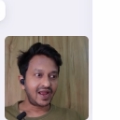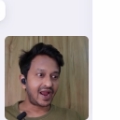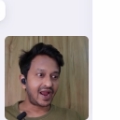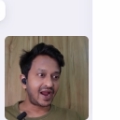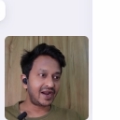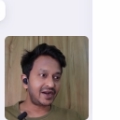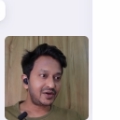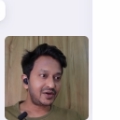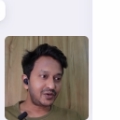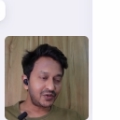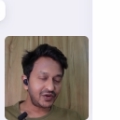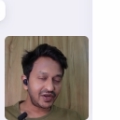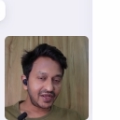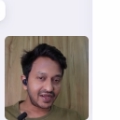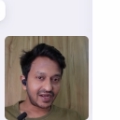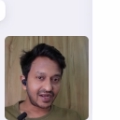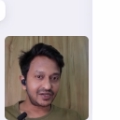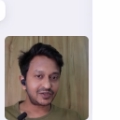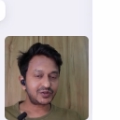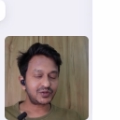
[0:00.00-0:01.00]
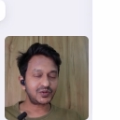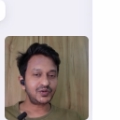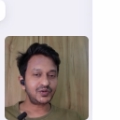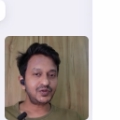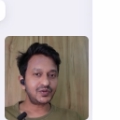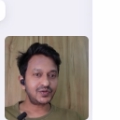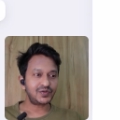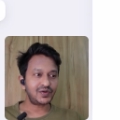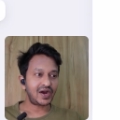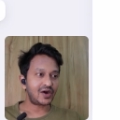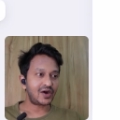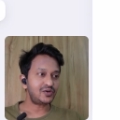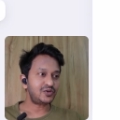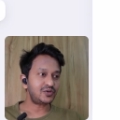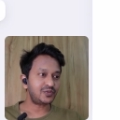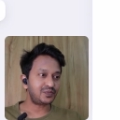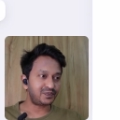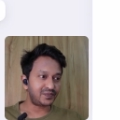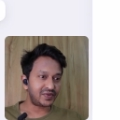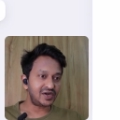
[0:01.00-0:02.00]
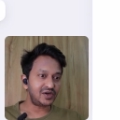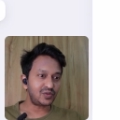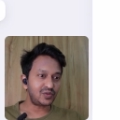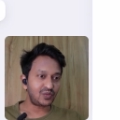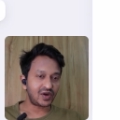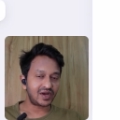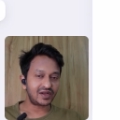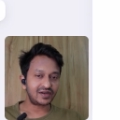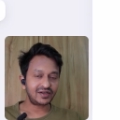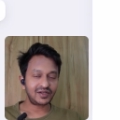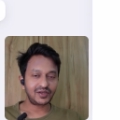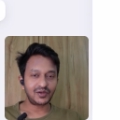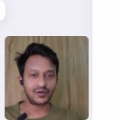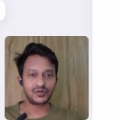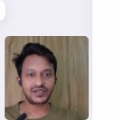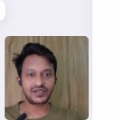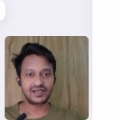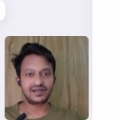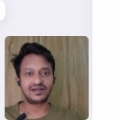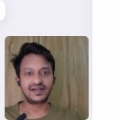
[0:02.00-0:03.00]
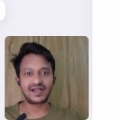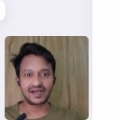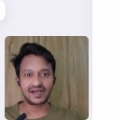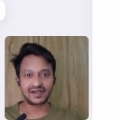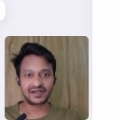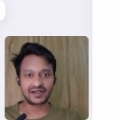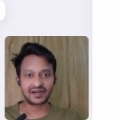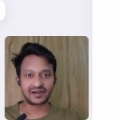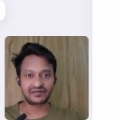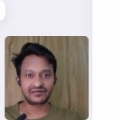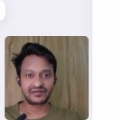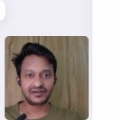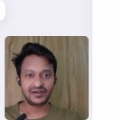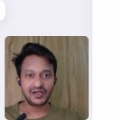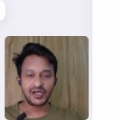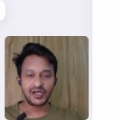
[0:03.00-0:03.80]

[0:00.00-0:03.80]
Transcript: and today I'll show you how to build one using LangGraph.